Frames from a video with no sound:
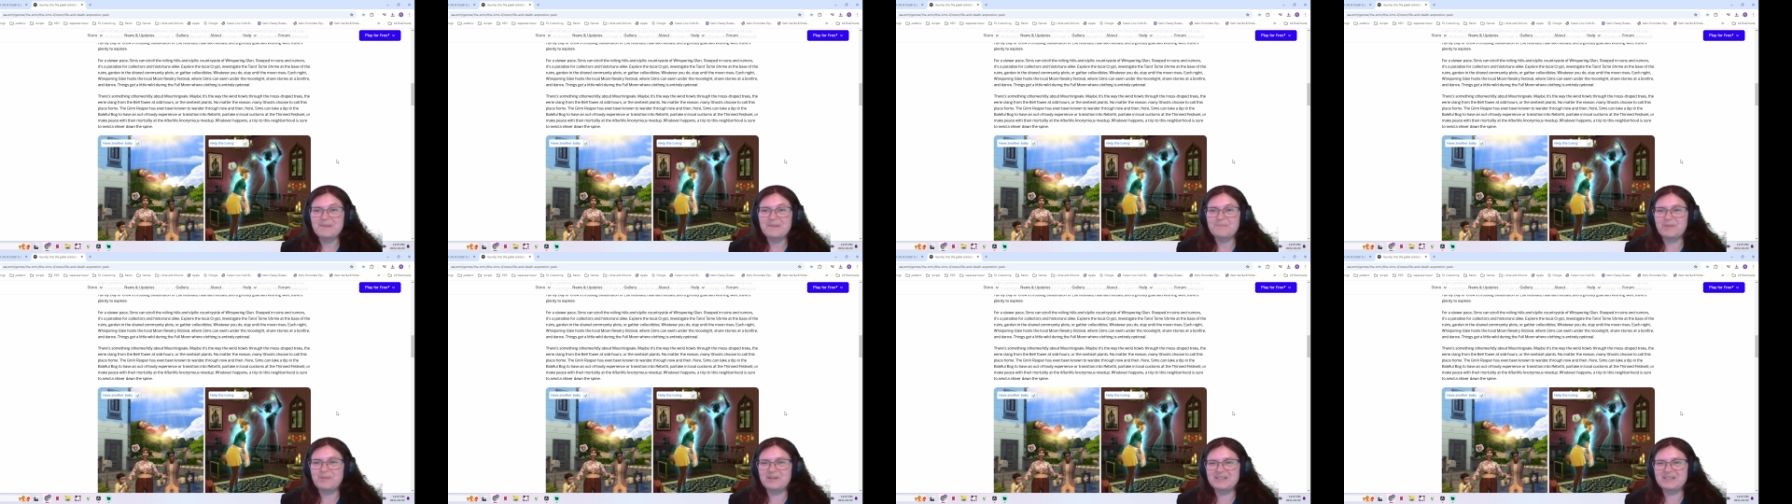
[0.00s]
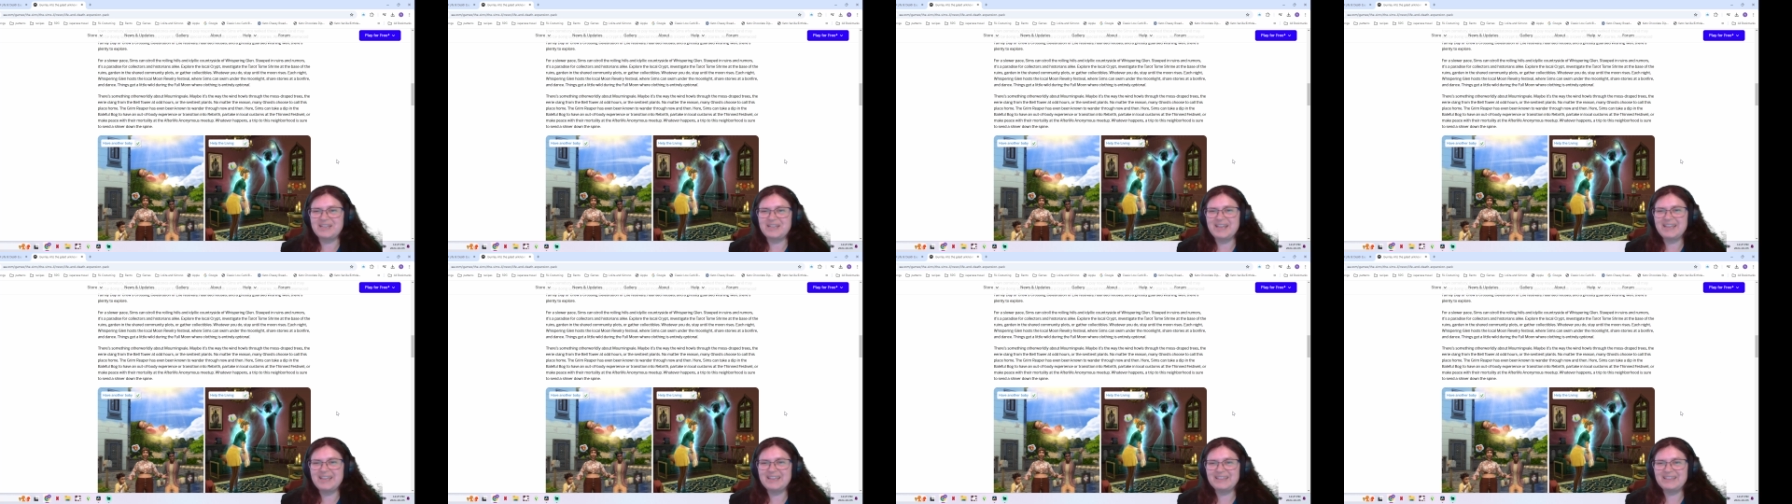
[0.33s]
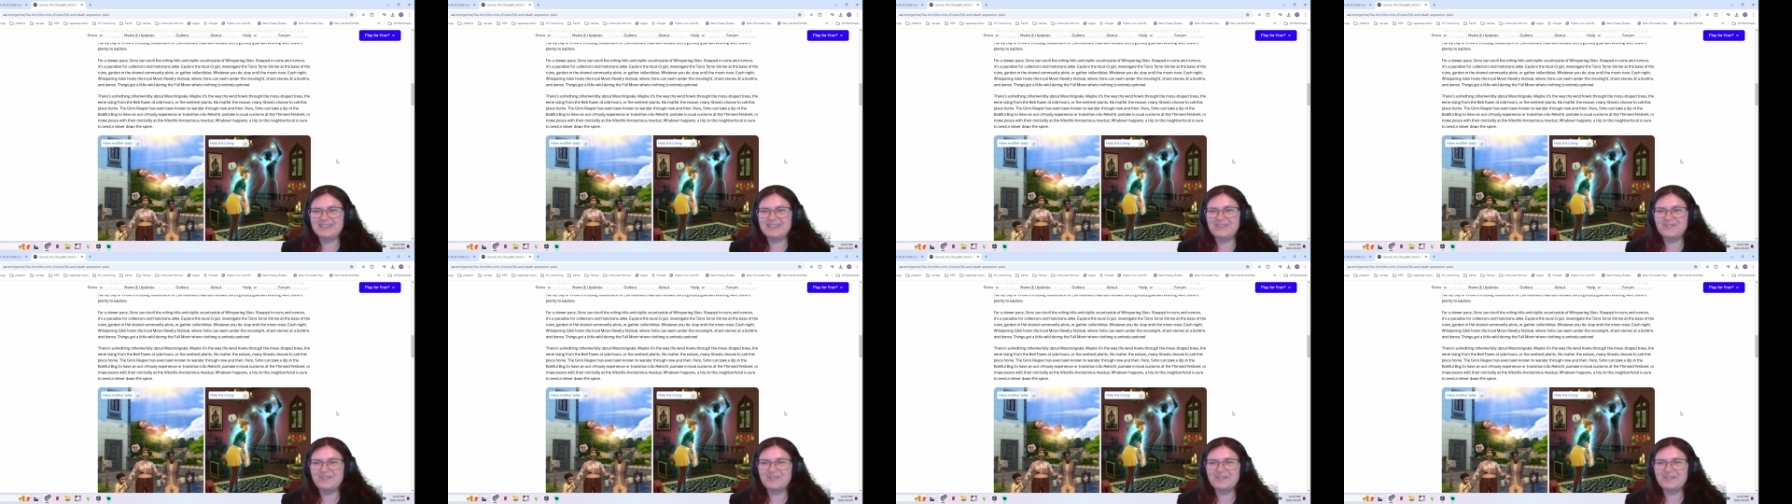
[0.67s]
Partake in
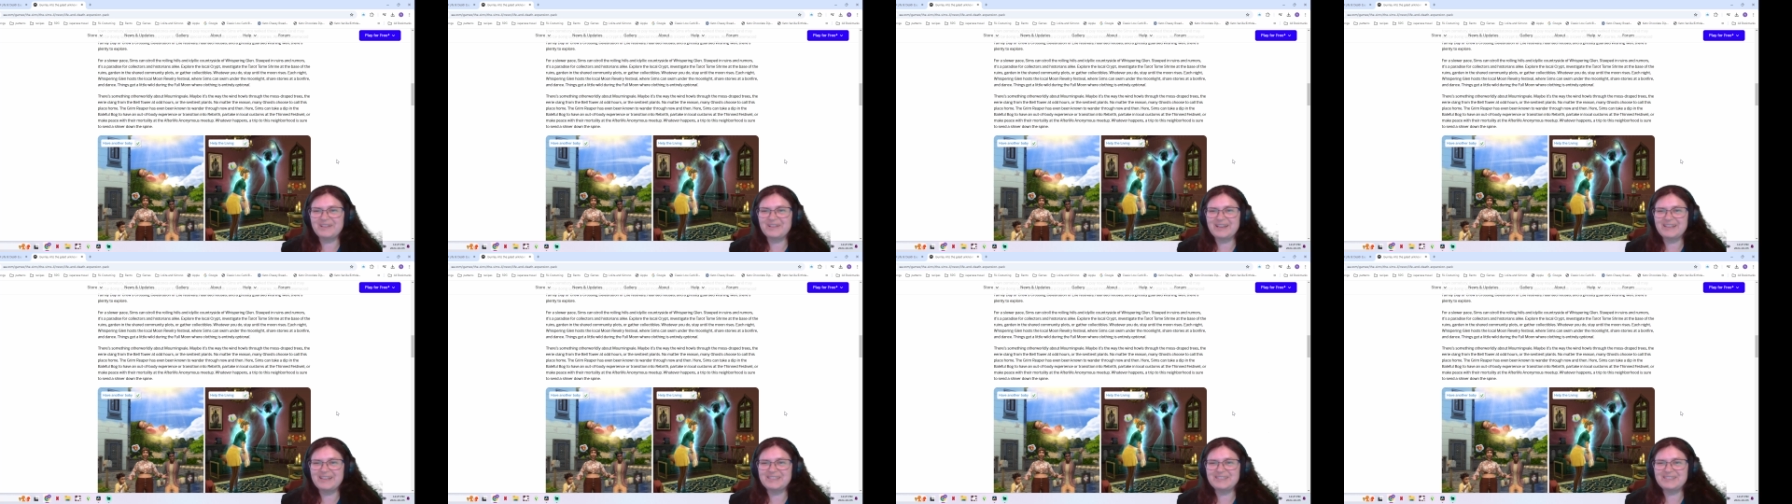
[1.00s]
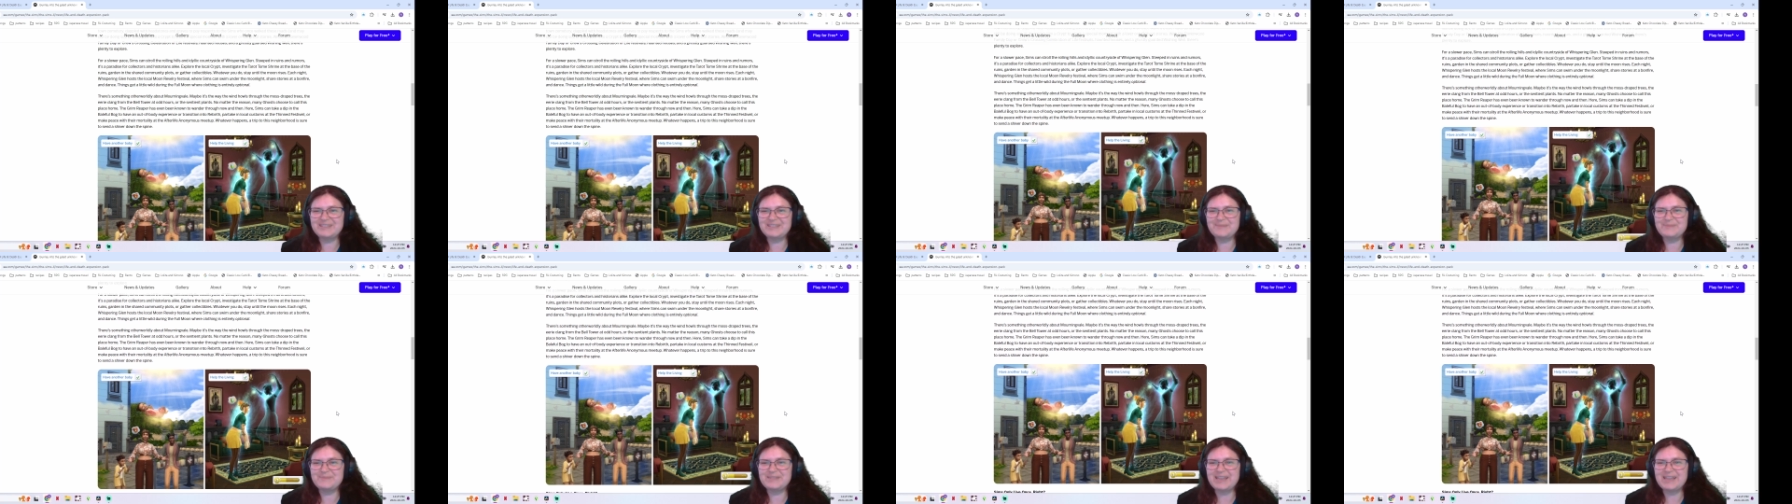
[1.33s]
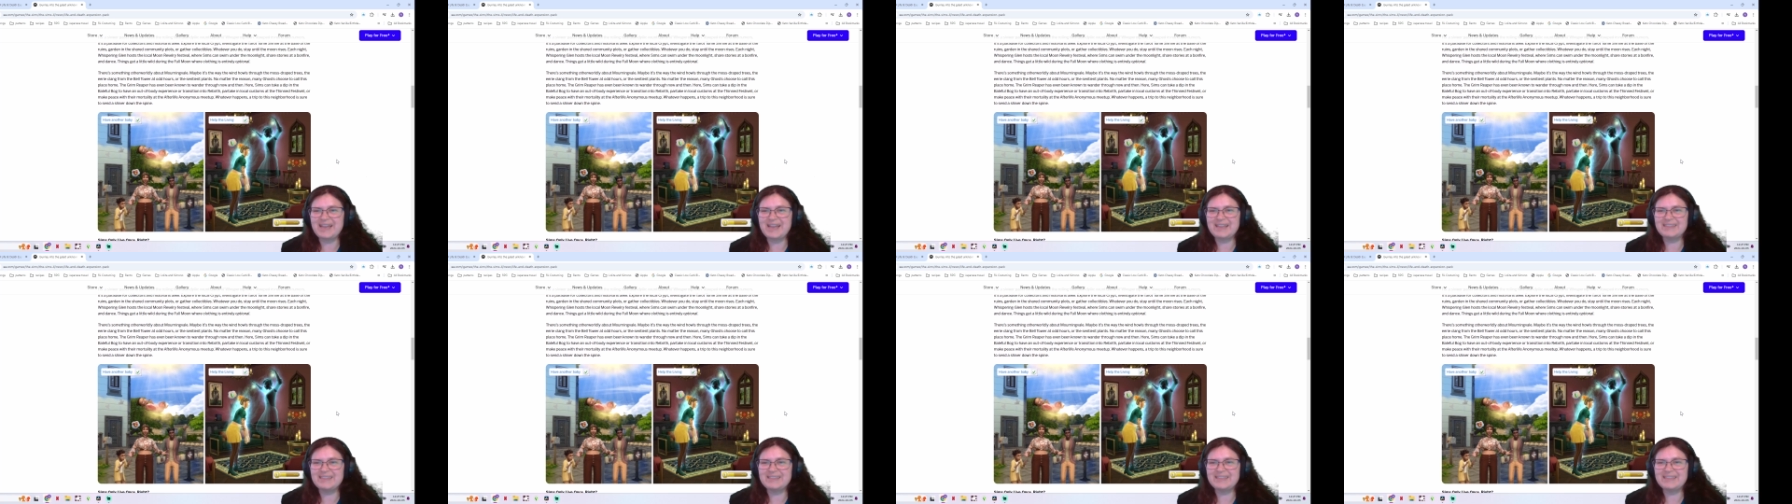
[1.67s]
local customs
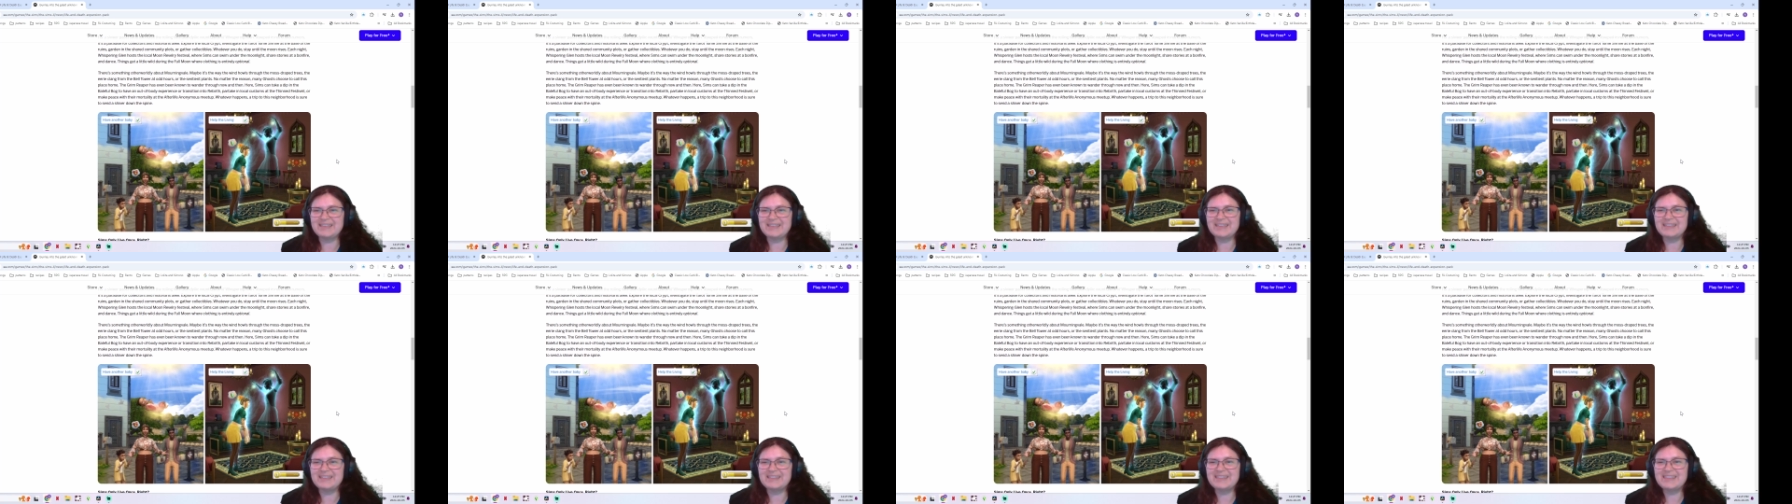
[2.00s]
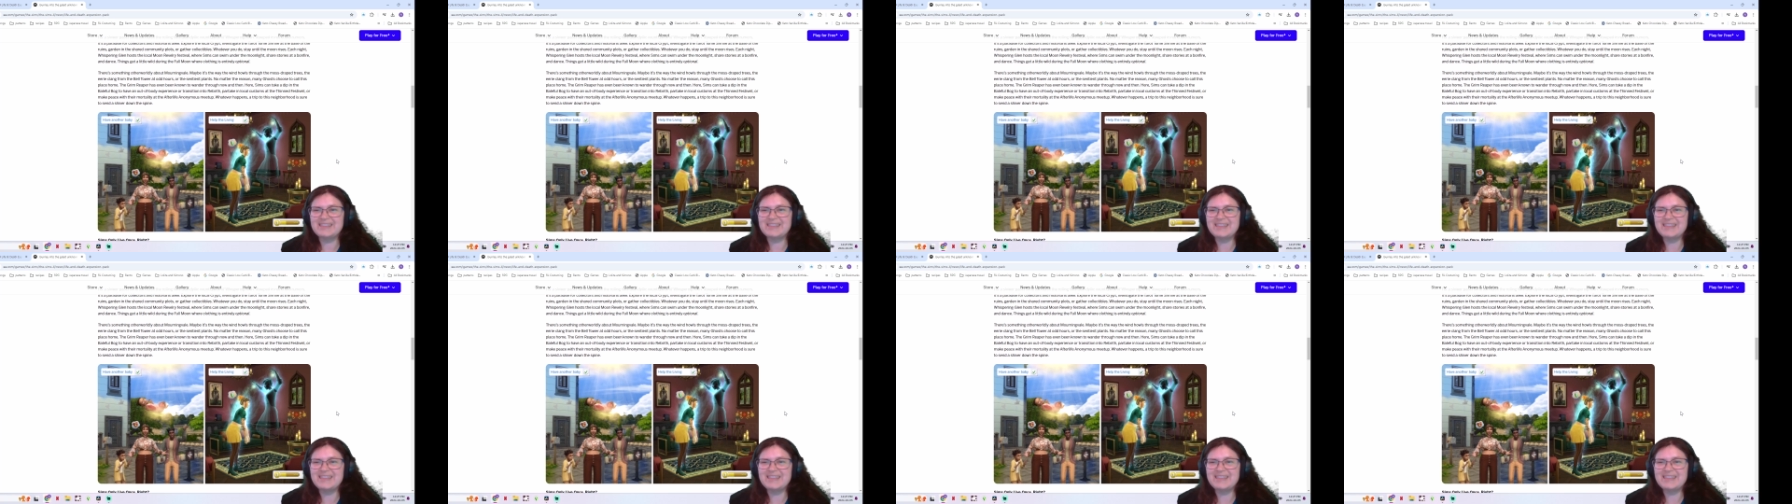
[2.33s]
at the